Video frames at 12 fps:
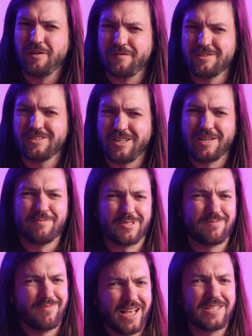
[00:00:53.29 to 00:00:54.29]

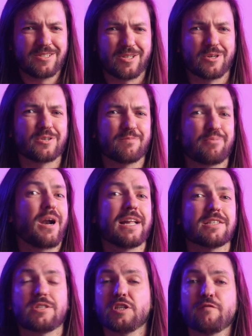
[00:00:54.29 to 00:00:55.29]
oftentimes less so
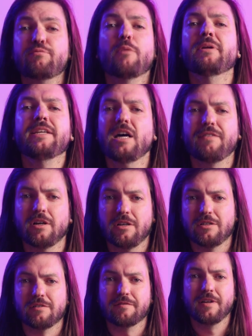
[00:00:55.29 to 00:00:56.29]
brands that you've probably never
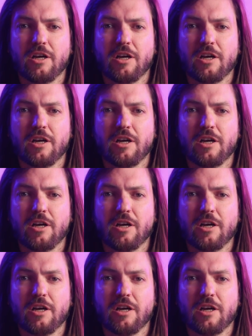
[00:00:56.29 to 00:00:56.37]
heard of.